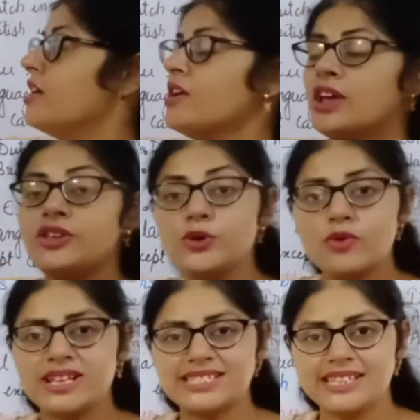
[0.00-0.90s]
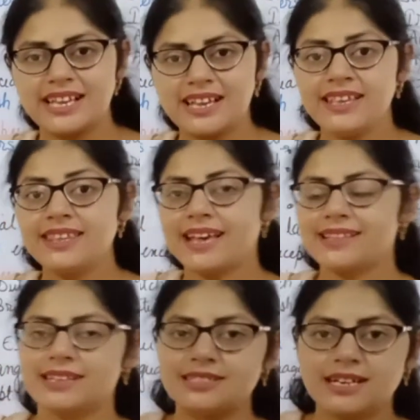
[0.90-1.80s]
USA,
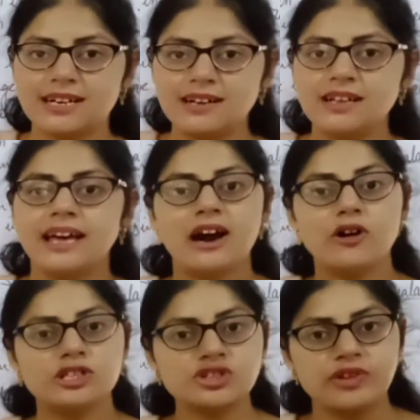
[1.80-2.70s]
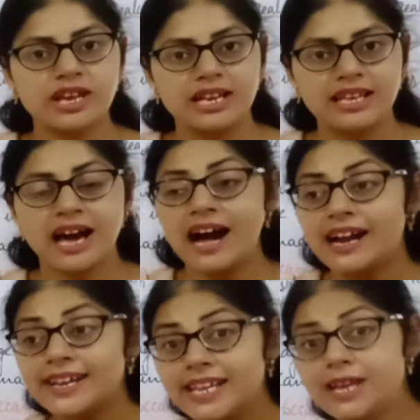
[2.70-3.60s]
Canada, Australia
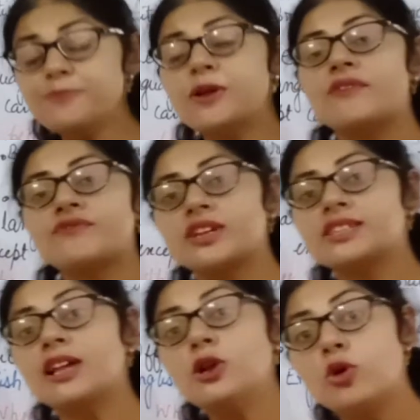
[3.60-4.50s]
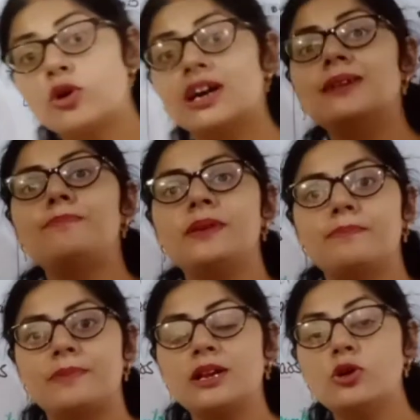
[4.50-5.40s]
are named after the local
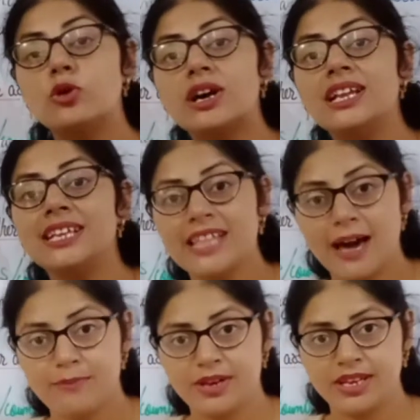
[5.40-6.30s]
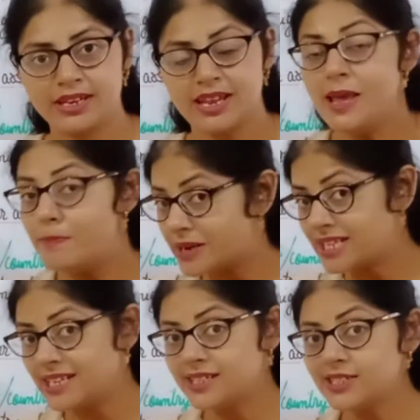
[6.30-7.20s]
people, local inhabitants.
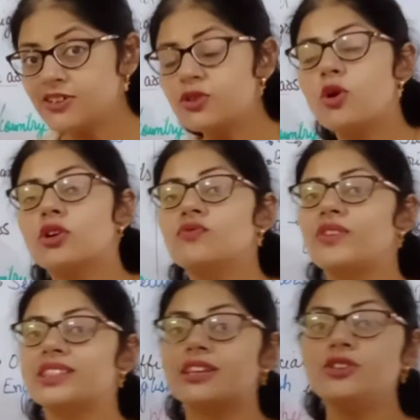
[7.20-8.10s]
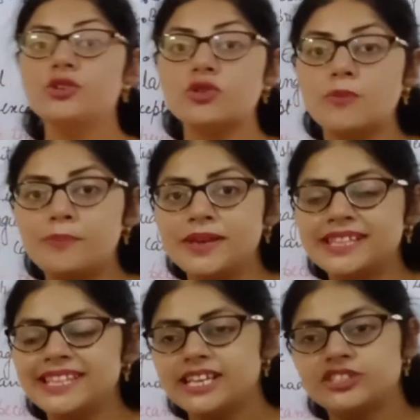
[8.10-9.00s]
But later on, when the
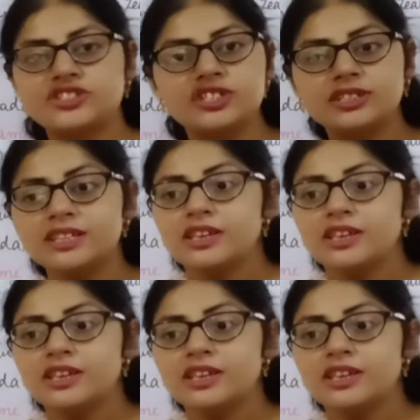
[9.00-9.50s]
European Asian